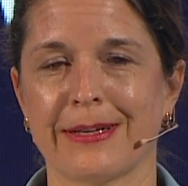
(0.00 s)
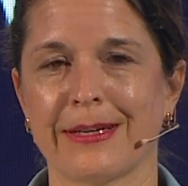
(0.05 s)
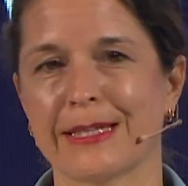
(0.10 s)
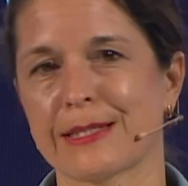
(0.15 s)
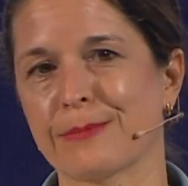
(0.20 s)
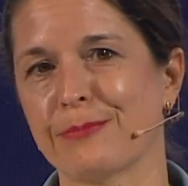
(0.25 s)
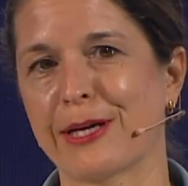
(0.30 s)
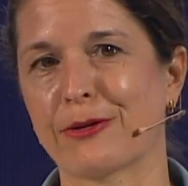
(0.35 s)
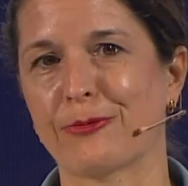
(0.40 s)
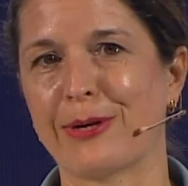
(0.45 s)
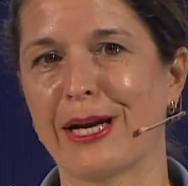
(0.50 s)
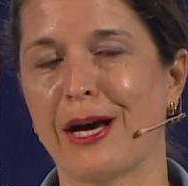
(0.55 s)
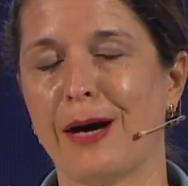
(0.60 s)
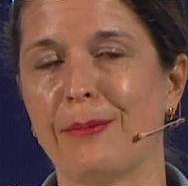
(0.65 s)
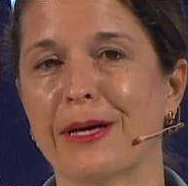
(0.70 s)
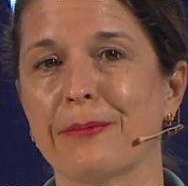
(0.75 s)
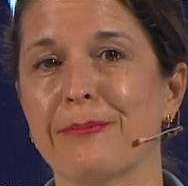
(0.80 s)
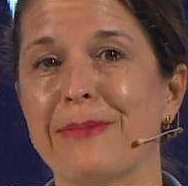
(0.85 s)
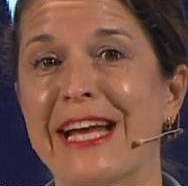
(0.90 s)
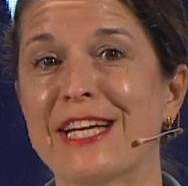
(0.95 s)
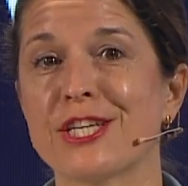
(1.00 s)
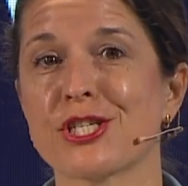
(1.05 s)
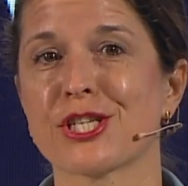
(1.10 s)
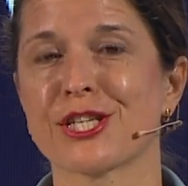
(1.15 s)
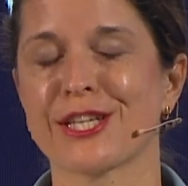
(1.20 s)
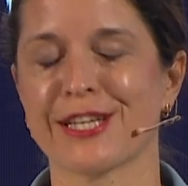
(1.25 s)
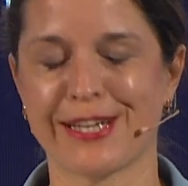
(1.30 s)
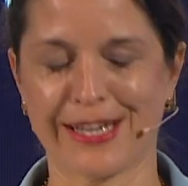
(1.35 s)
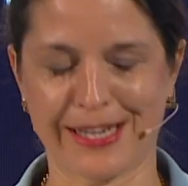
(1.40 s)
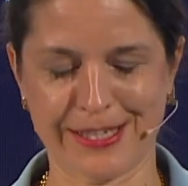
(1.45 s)
As Manuel Ammann
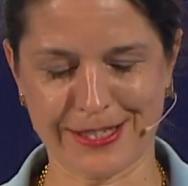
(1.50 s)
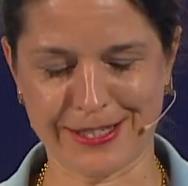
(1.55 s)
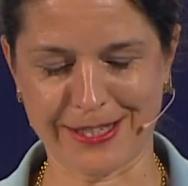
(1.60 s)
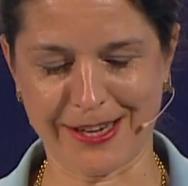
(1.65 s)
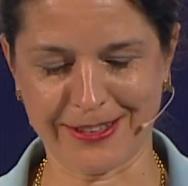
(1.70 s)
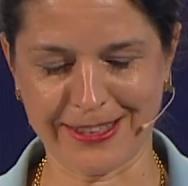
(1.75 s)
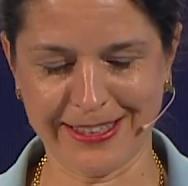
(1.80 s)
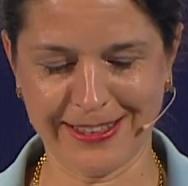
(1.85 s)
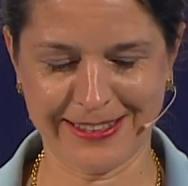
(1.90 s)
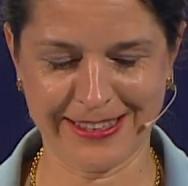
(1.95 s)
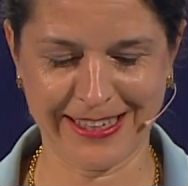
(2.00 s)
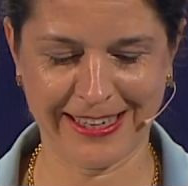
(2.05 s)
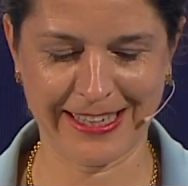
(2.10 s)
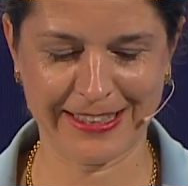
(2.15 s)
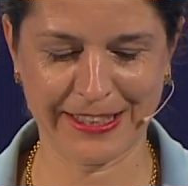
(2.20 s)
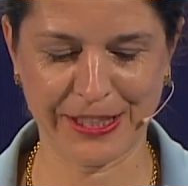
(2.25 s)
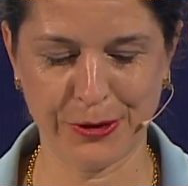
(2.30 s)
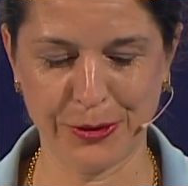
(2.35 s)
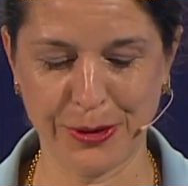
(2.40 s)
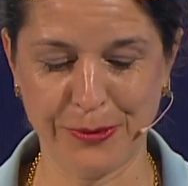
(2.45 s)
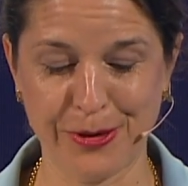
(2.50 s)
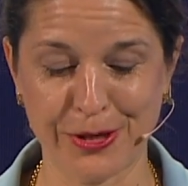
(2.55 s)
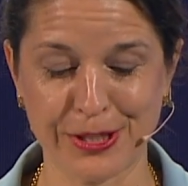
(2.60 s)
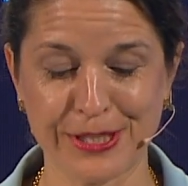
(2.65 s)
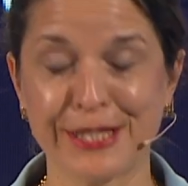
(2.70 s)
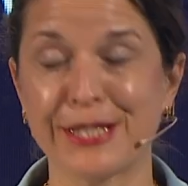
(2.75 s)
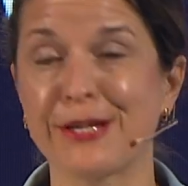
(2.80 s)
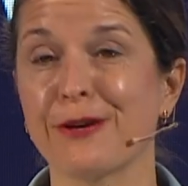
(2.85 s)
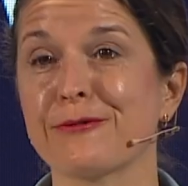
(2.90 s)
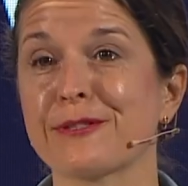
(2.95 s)
mentioned, I studied at the
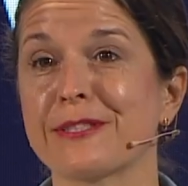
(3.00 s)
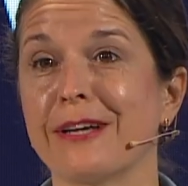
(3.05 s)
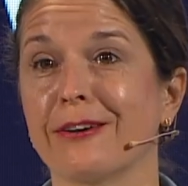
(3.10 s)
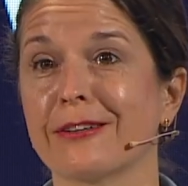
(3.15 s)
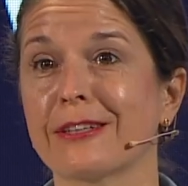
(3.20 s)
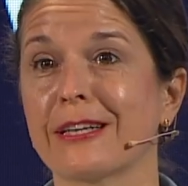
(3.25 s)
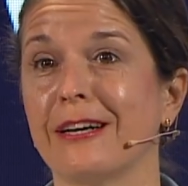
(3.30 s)
University of St.